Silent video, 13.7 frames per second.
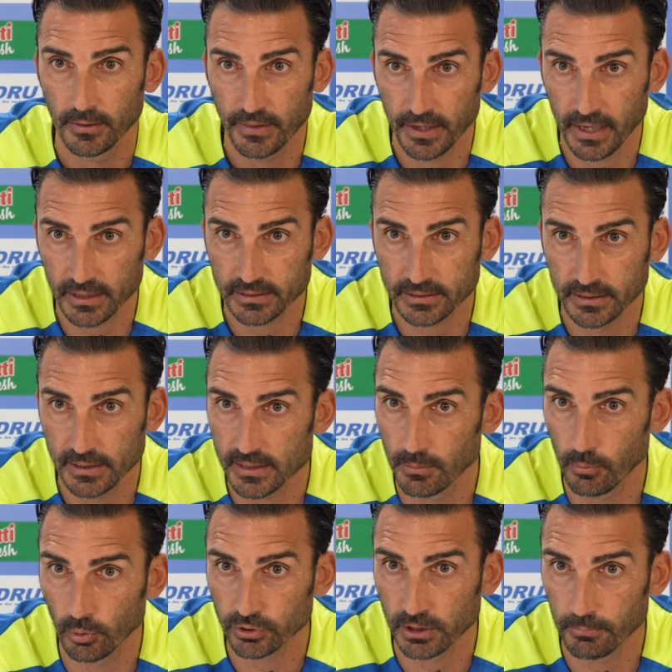the next is the
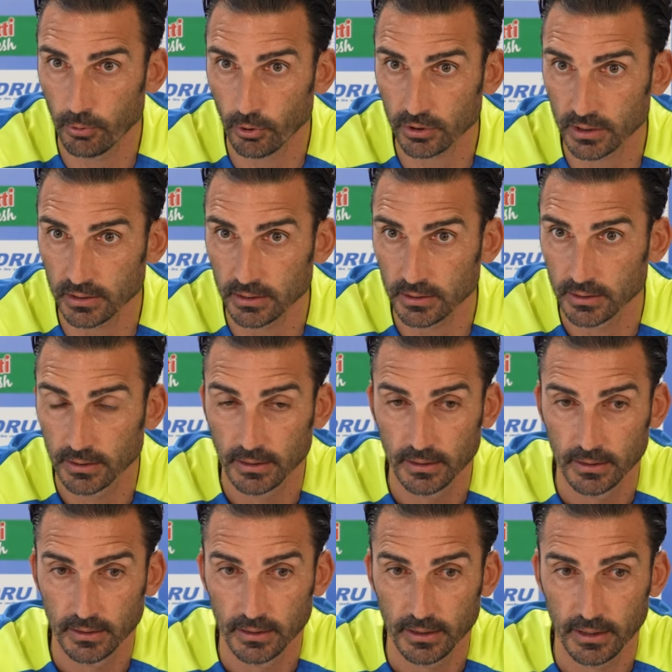most important,
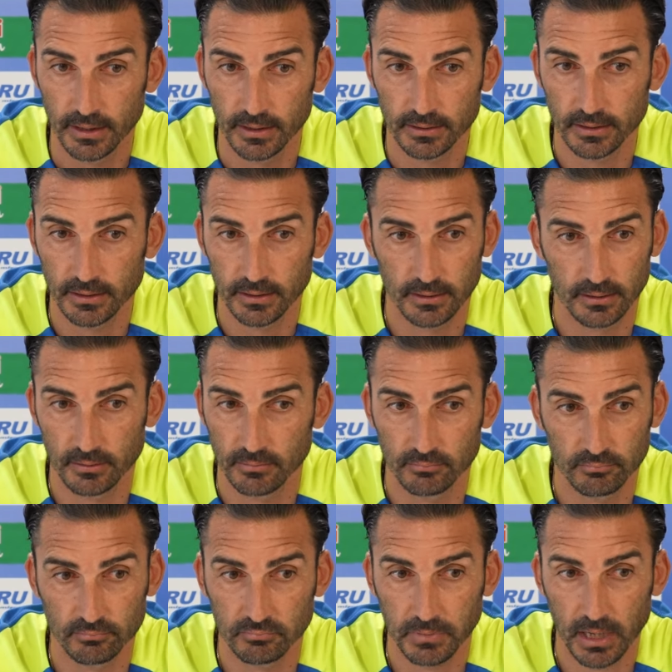and
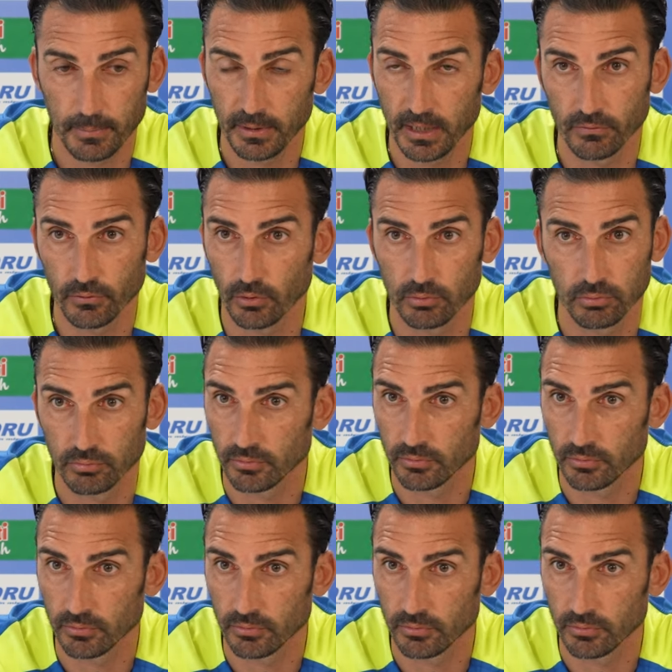um, I believe no,